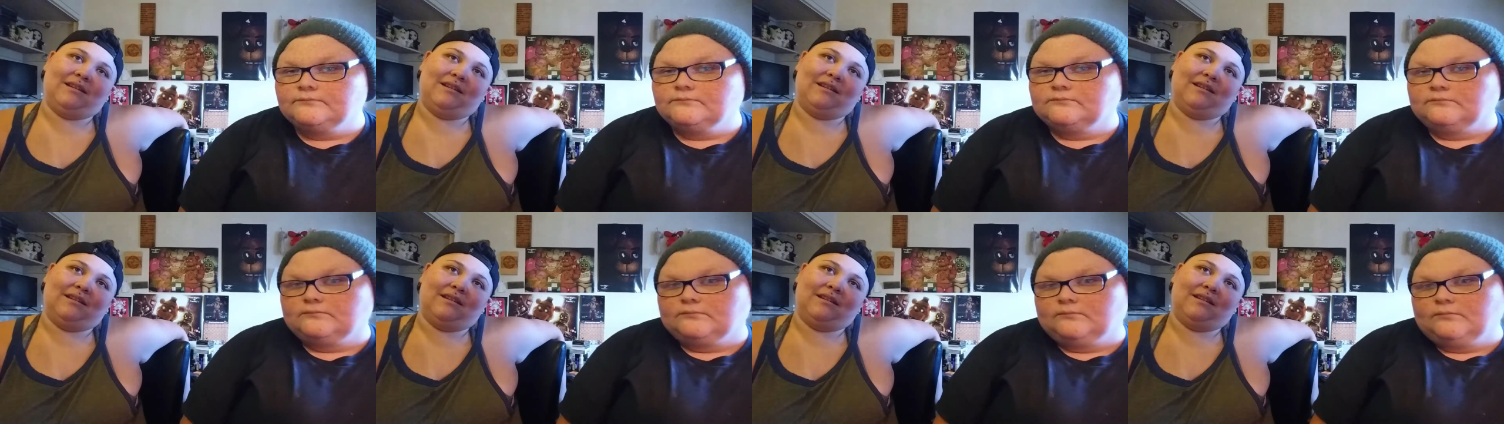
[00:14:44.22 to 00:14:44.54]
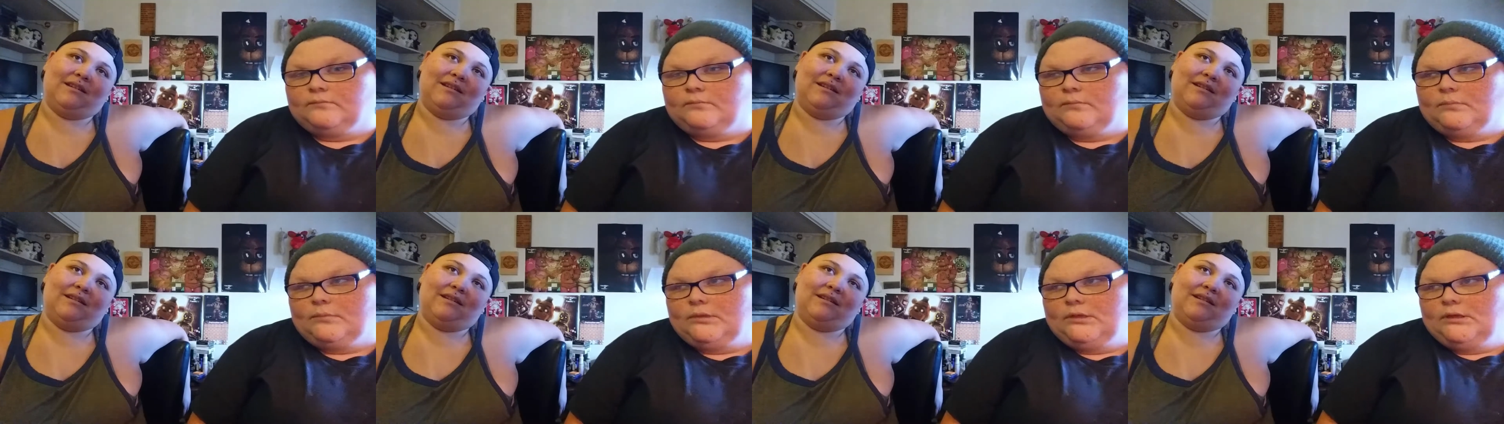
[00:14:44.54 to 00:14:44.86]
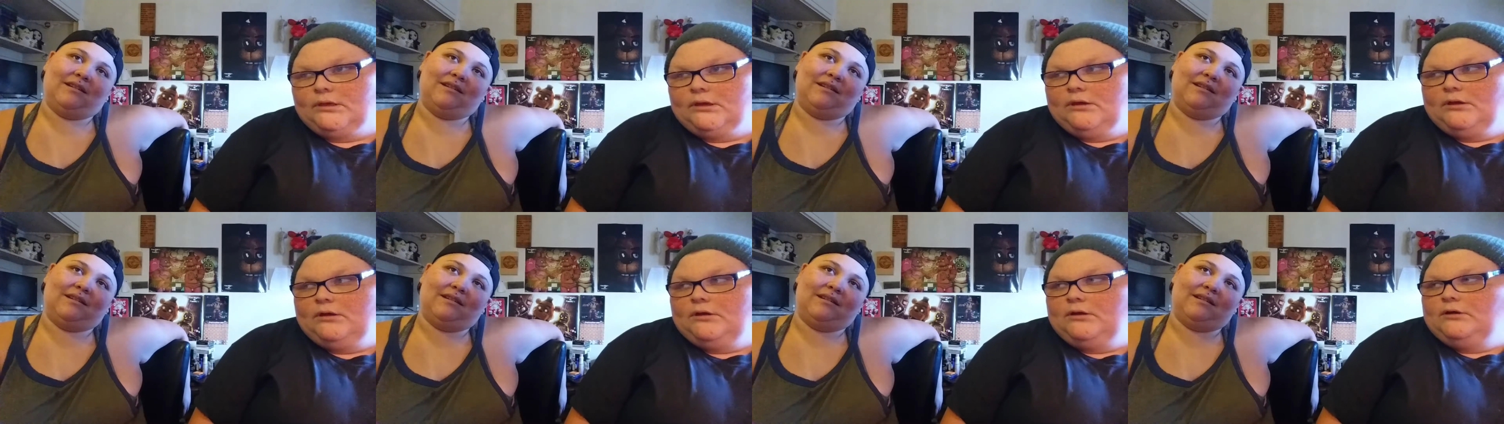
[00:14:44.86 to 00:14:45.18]

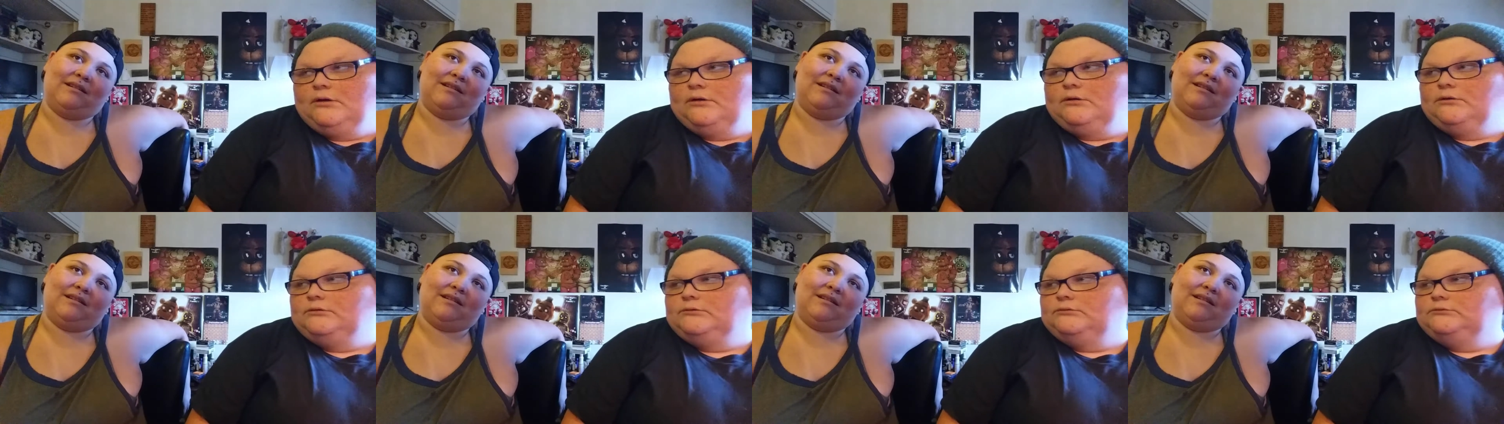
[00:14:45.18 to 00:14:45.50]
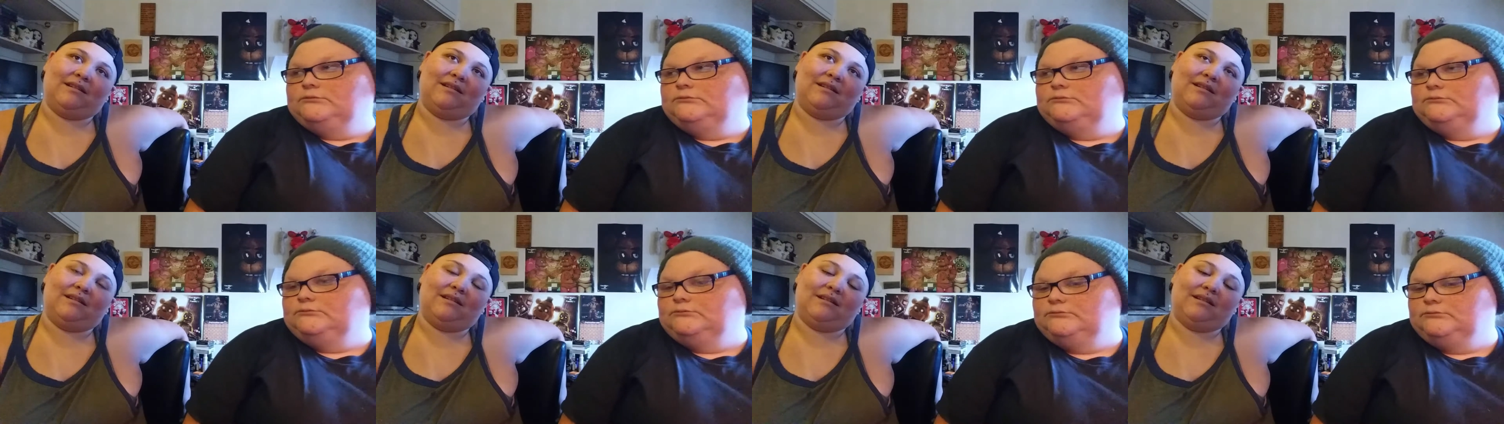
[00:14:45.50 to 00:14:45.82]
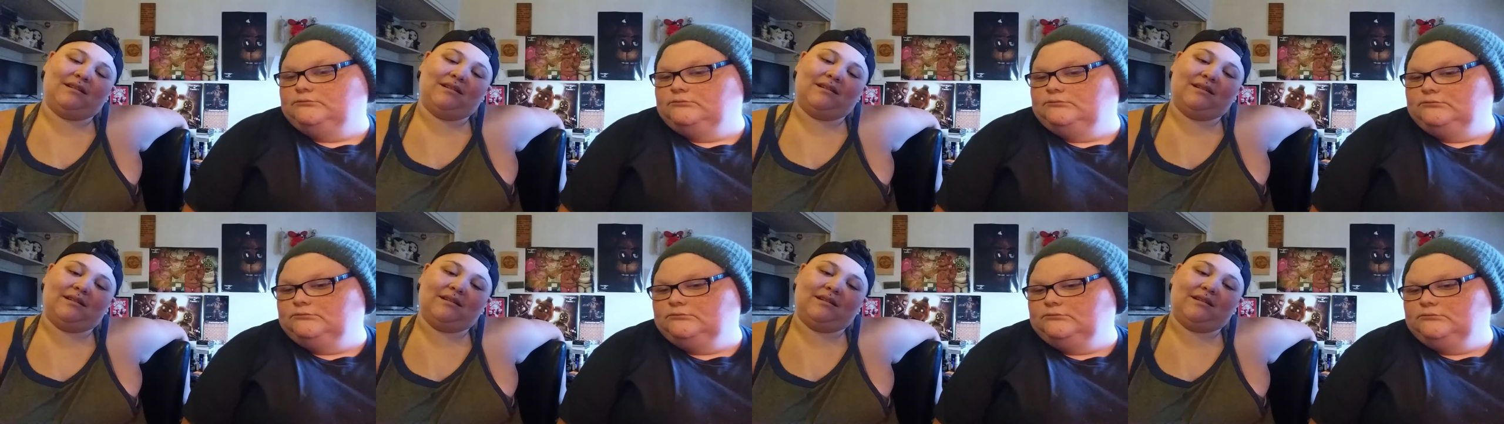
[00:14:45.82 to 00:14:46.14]

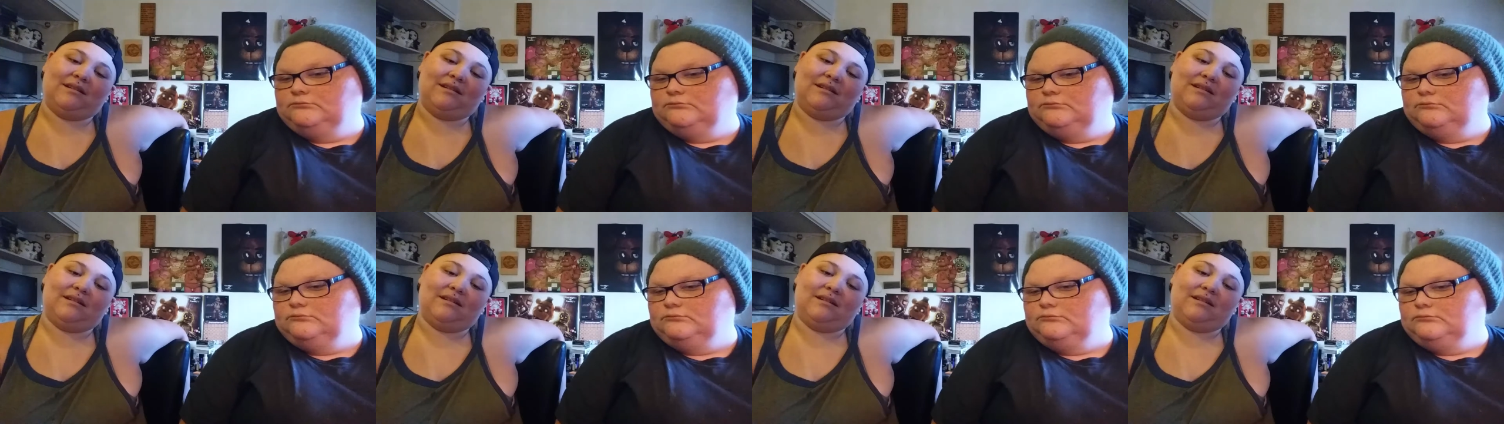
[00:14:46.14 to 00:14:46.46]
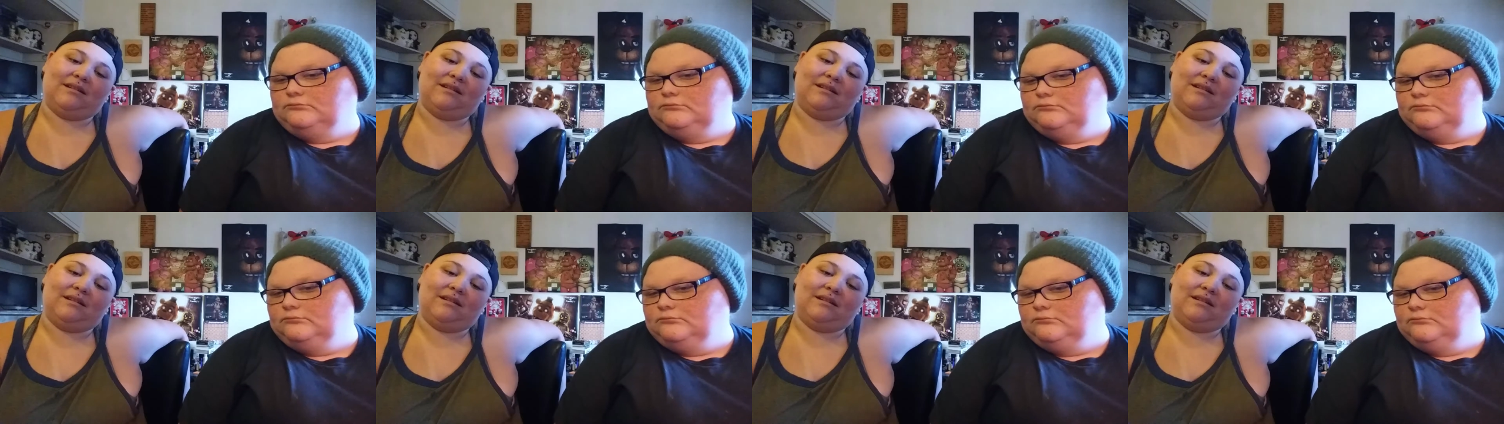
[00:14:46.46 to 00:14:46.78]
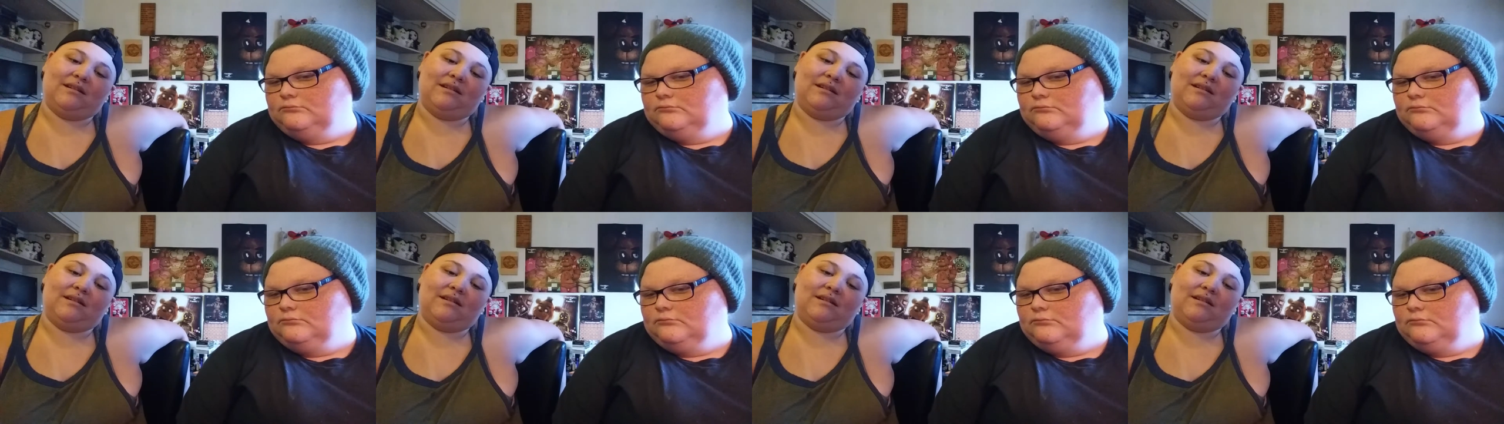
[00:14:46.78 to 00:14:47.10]

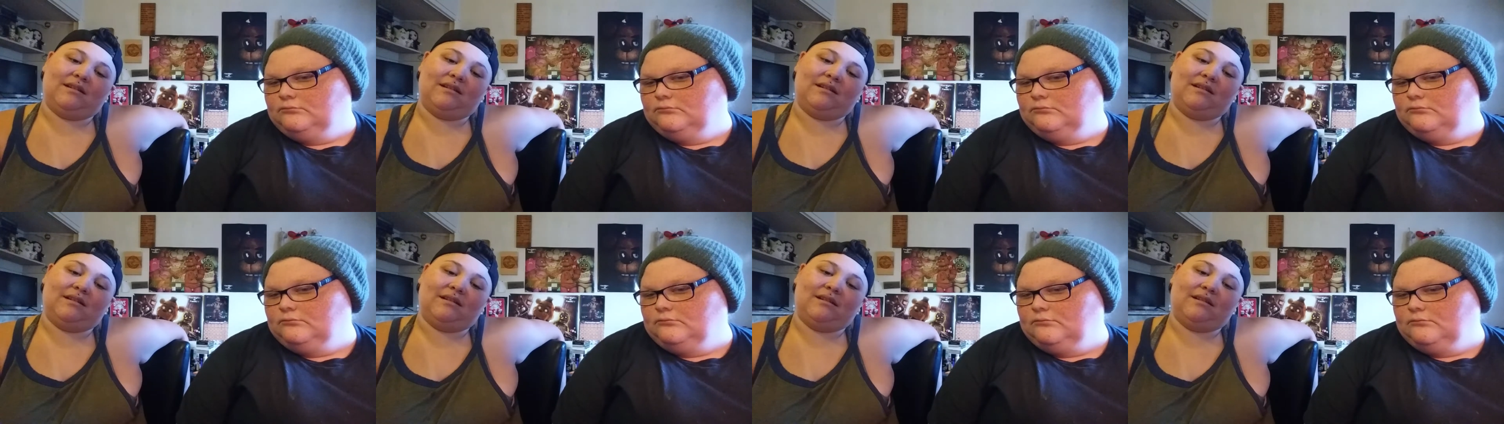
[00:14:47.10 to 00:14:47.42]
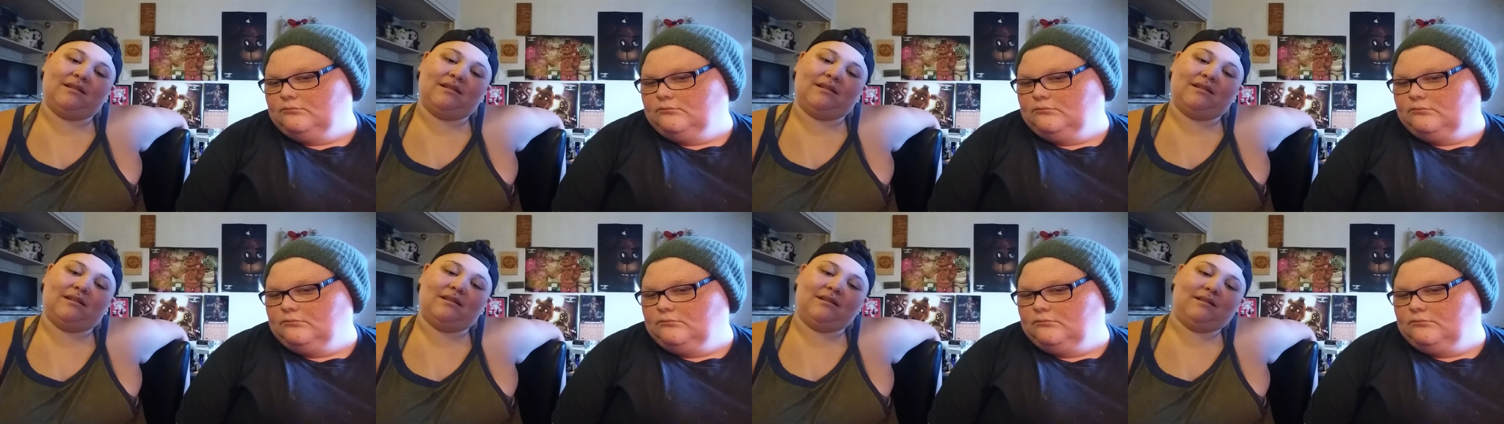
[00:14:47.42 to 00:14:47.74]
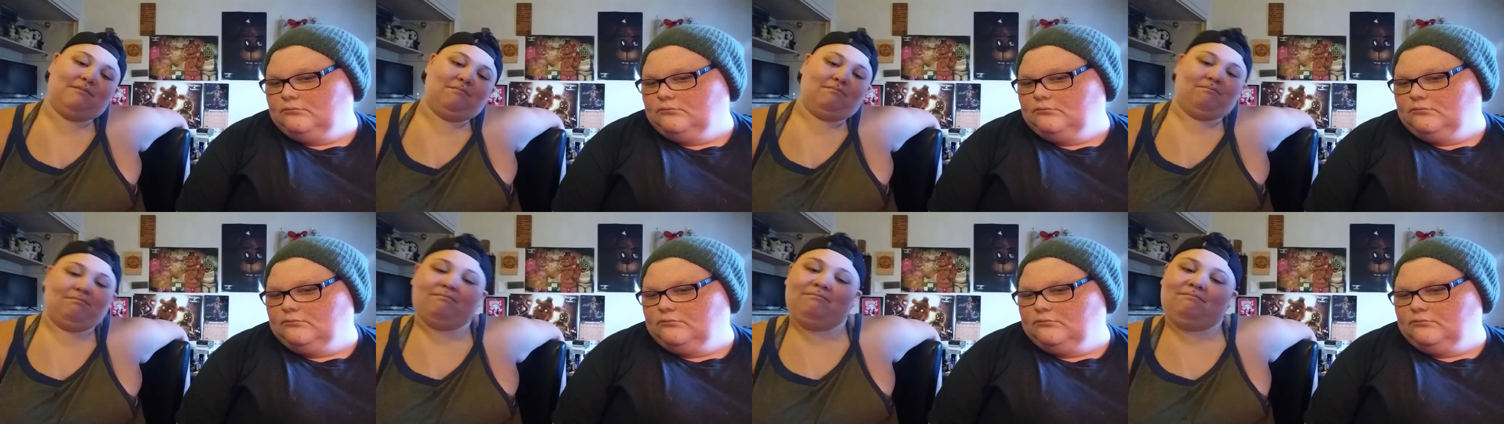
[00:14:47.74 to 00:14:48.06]

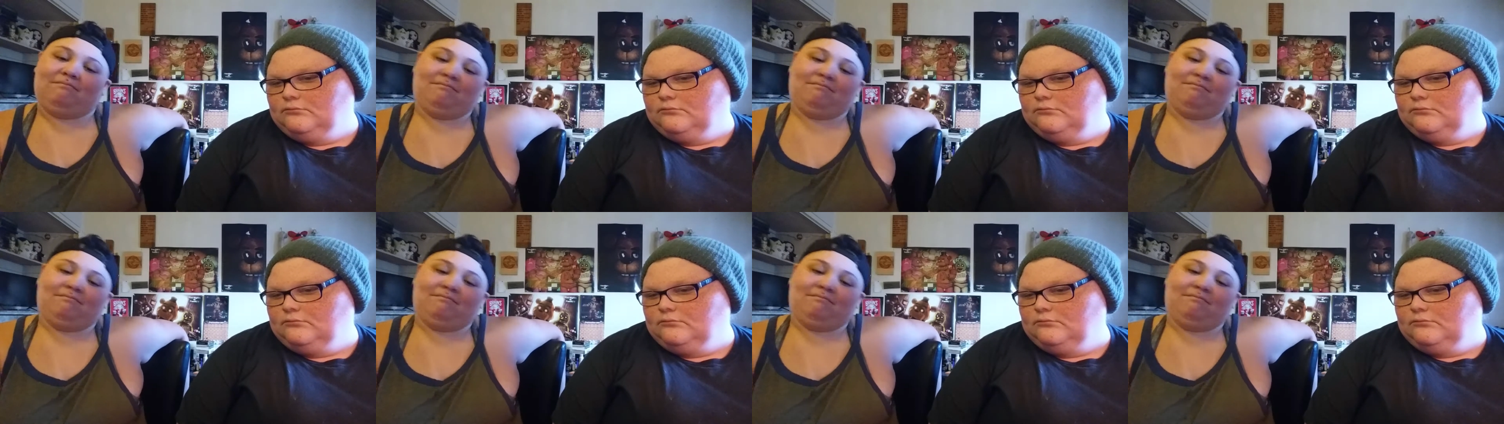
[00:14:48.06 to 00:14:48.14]
Nothing is said.